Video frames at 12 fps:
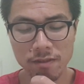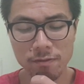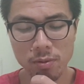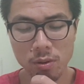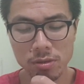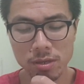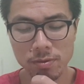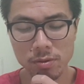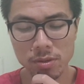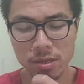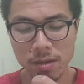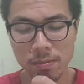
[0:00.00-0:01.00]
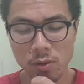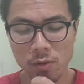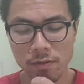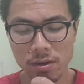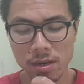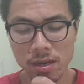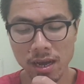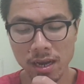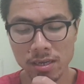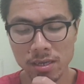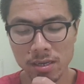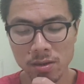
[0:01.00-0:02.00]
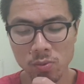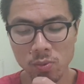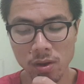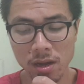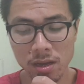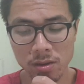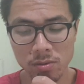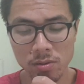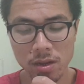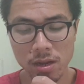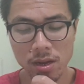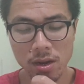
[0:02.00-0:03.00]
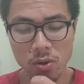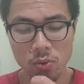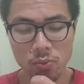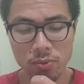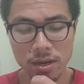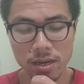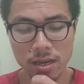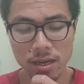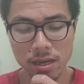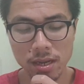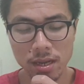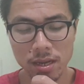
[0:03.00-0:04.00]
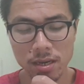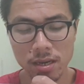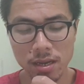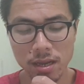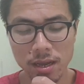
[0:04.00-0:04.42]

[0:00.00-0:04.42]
if possible, skip over the latter while reading it,